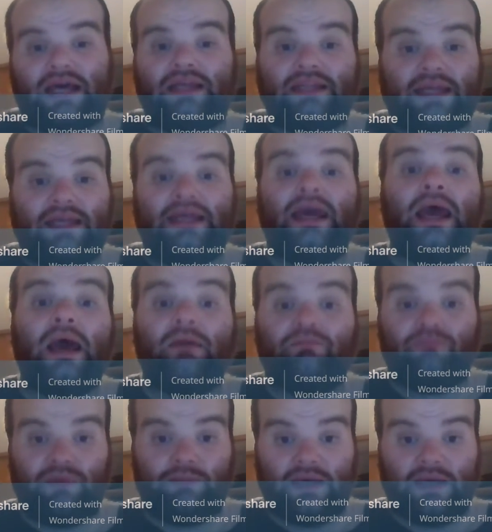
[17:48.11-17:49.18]
that they
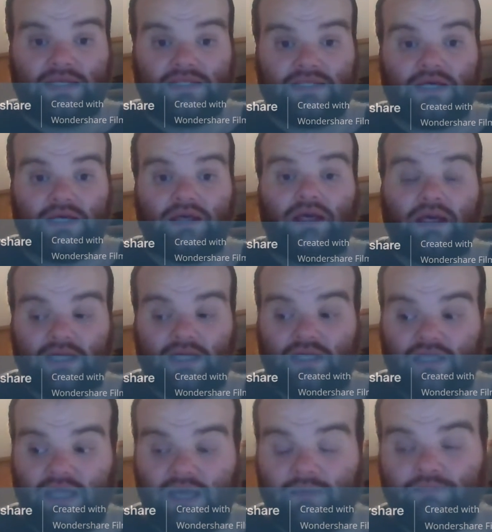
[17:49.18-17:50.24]
can be better, and they
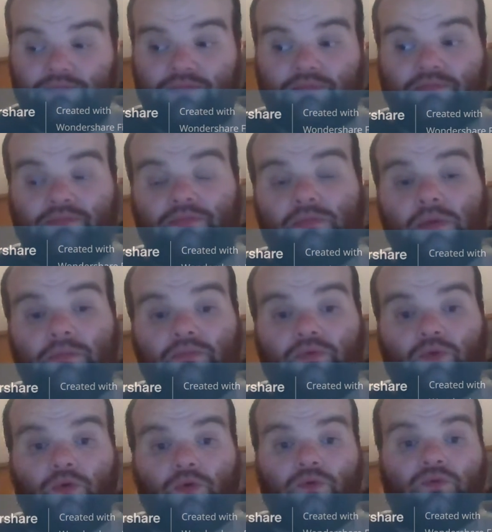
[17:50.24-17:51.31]
can
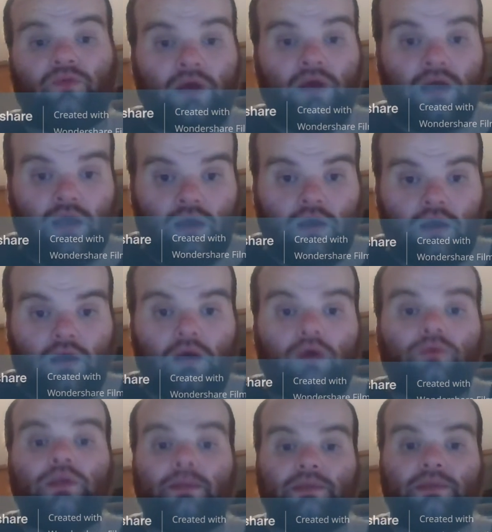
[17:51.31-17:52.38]
improve
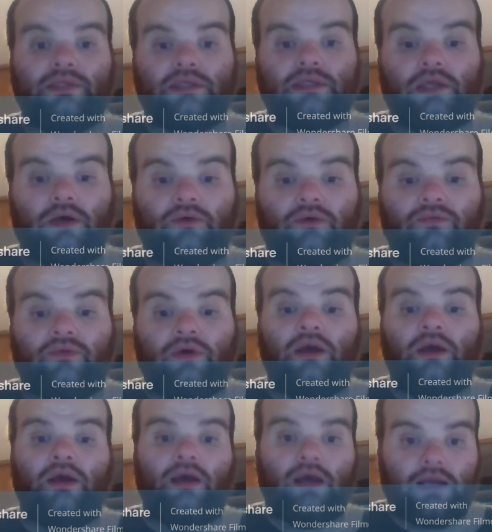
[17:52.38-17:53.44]
Unlimited Love.
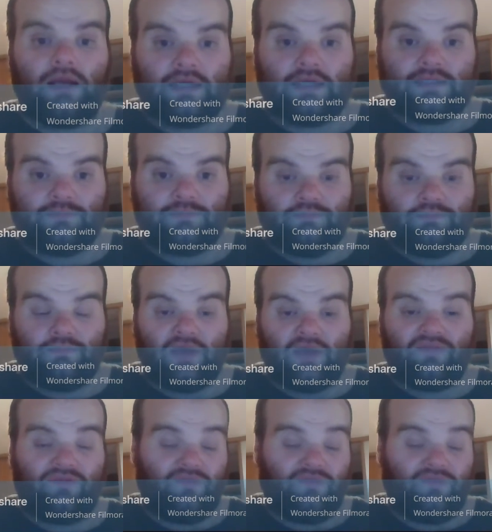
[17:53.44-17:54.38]
And that's my